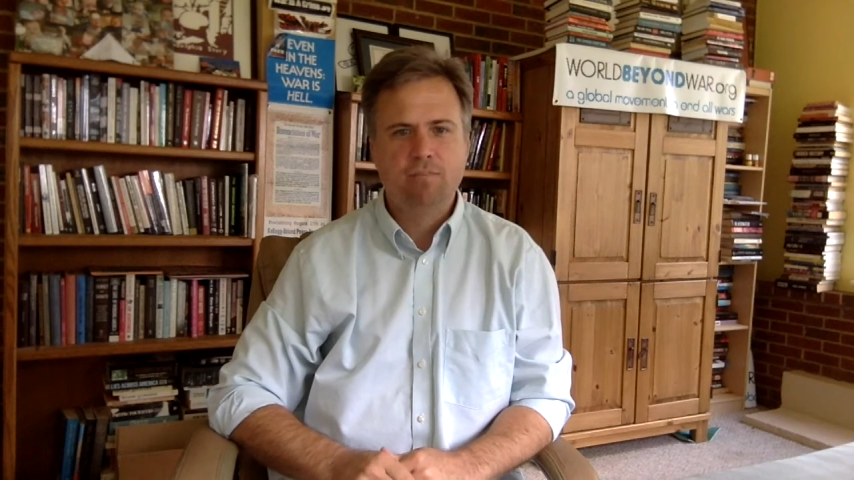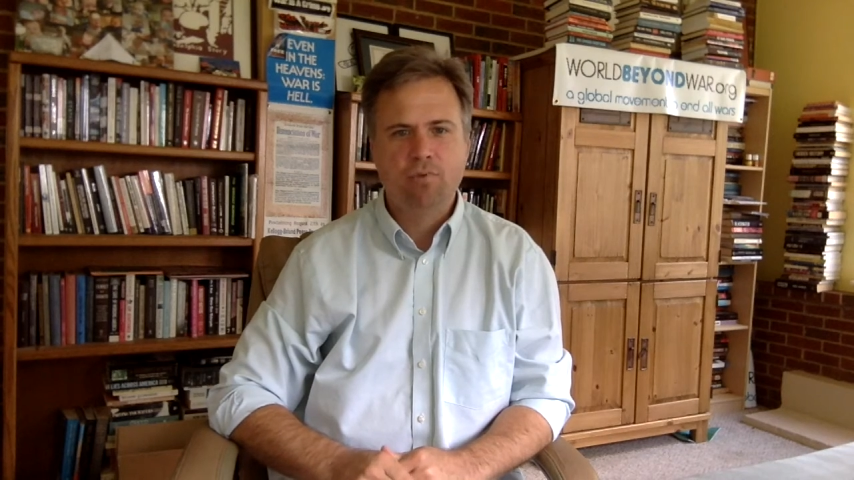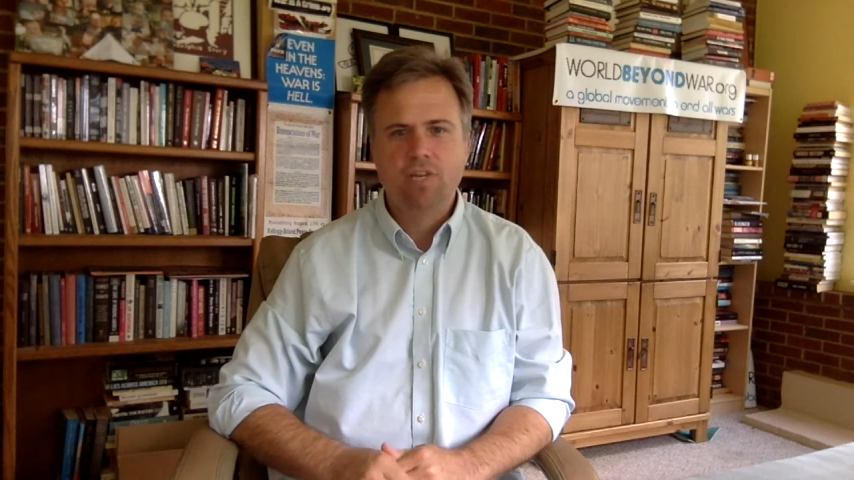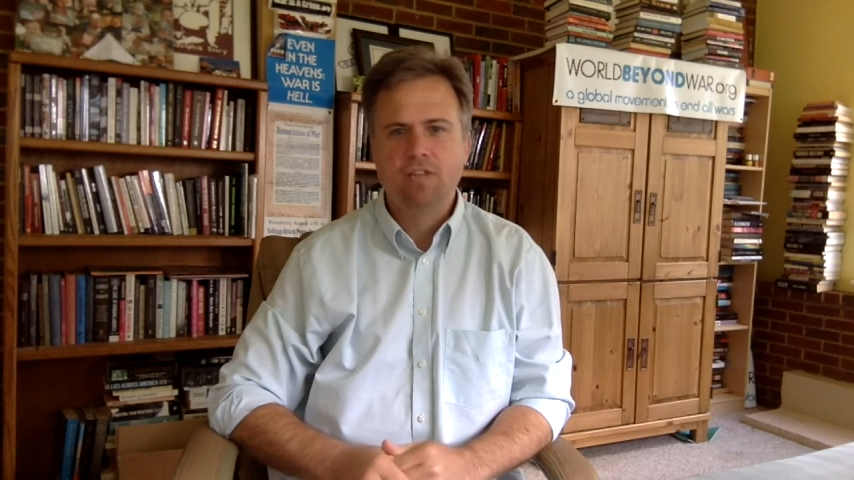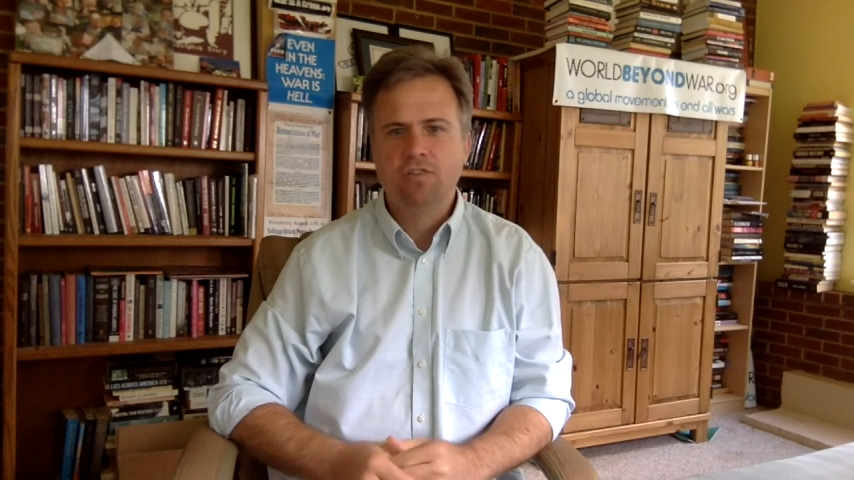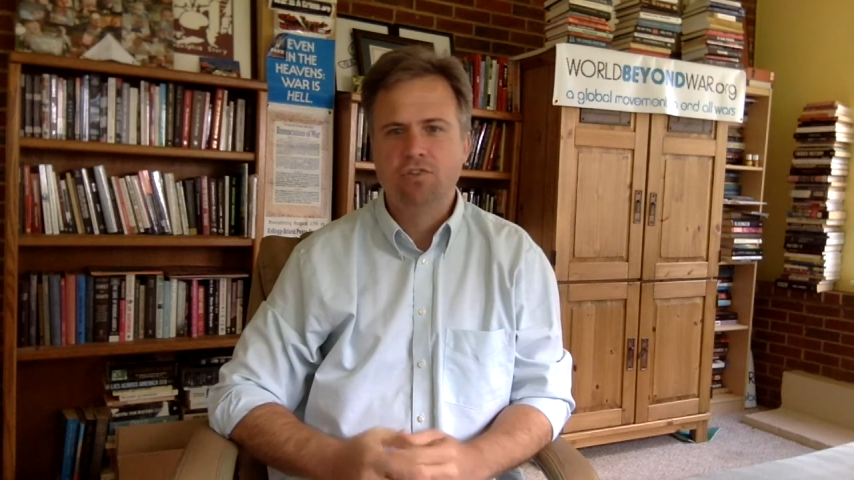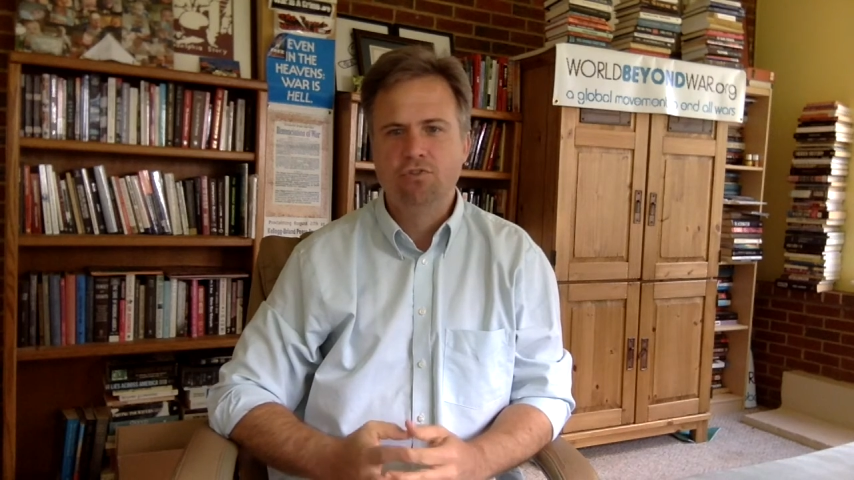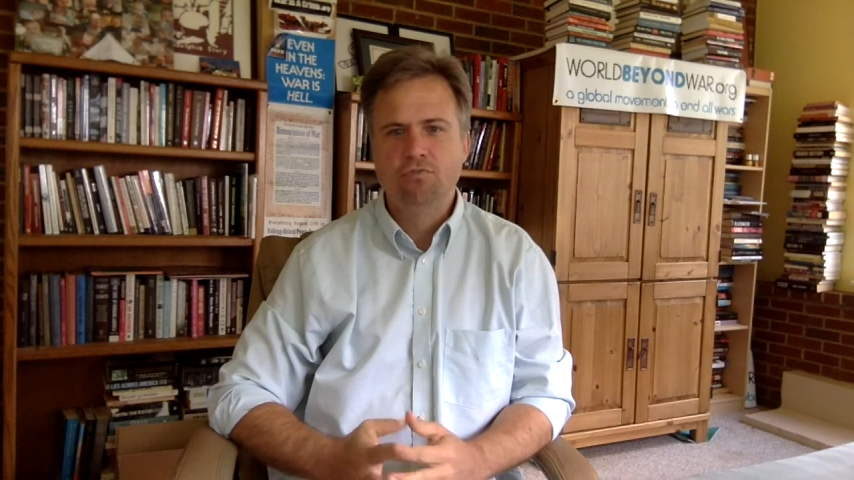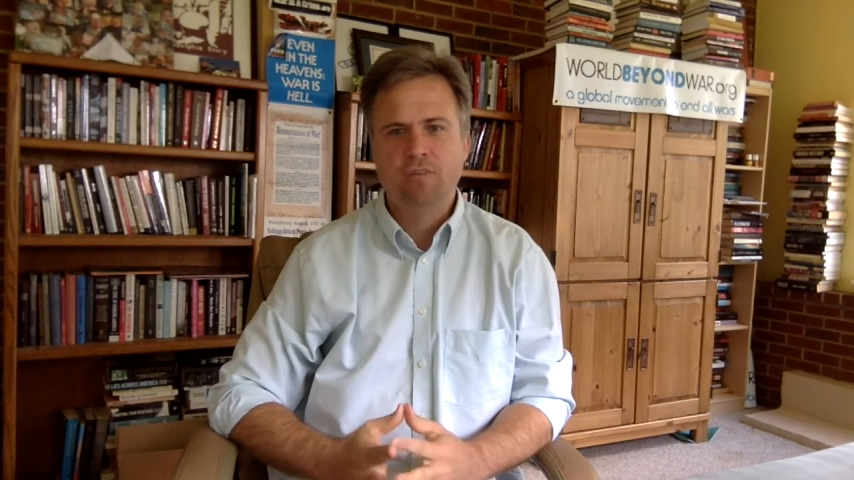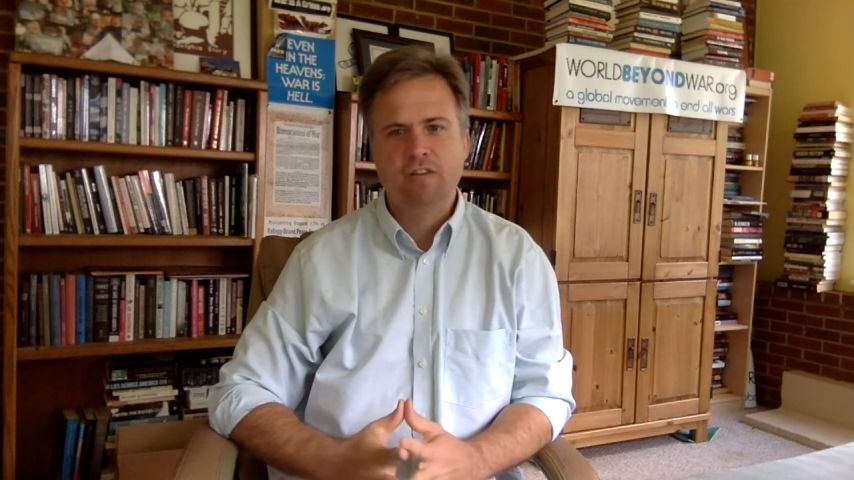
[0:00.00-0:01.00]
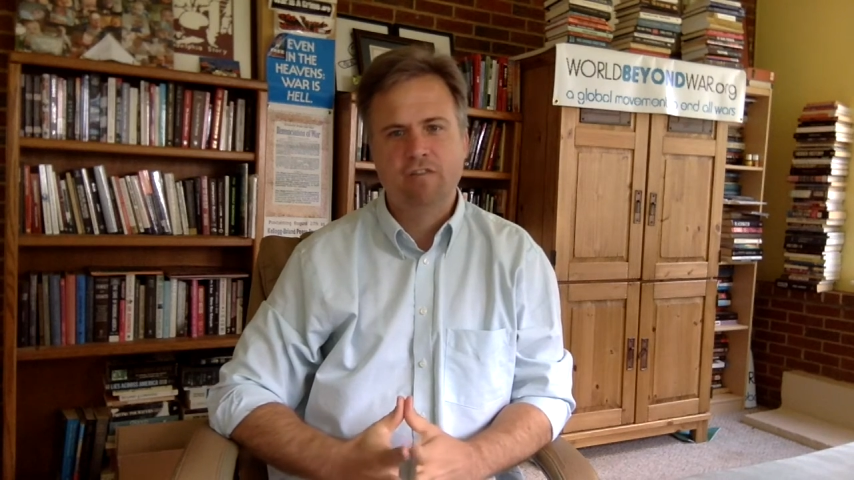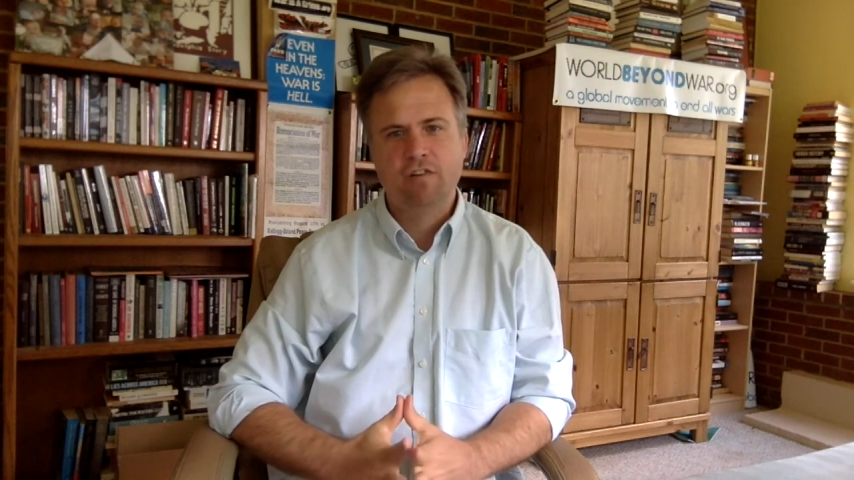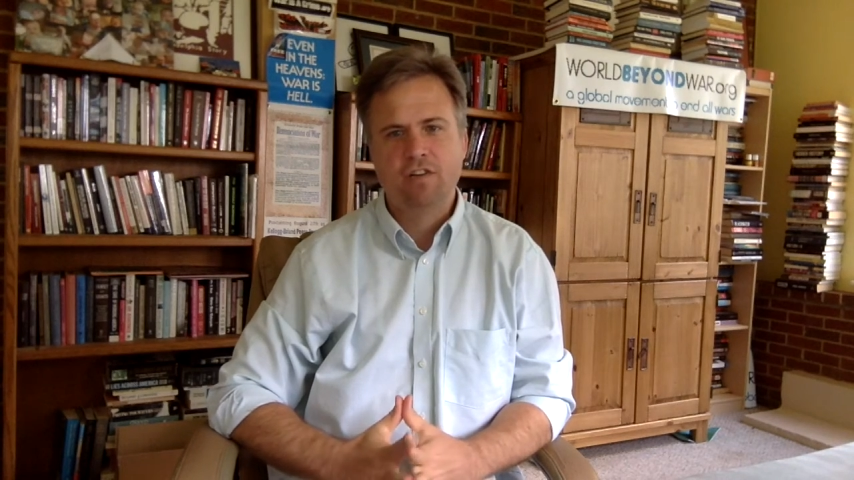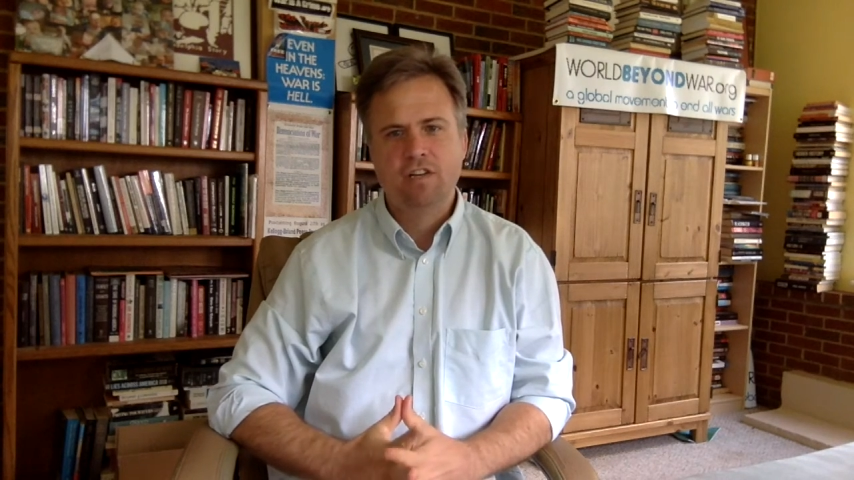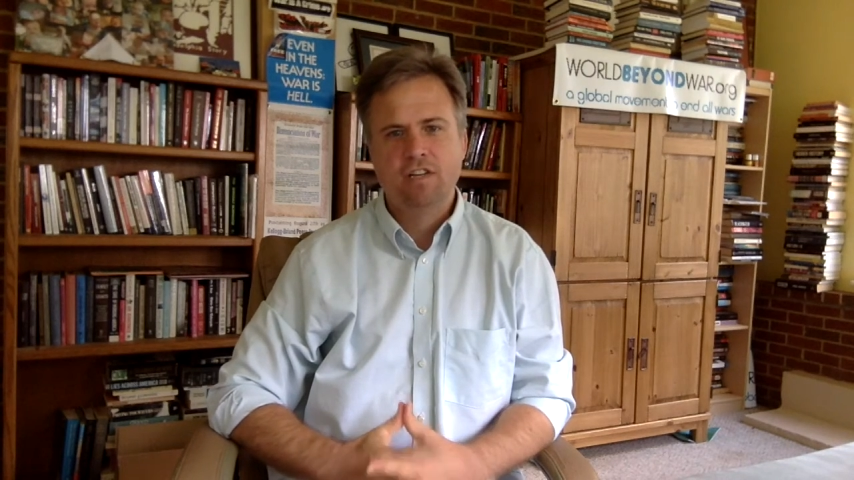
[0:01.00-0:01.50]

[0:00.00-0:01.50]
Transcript: pointless doomed effort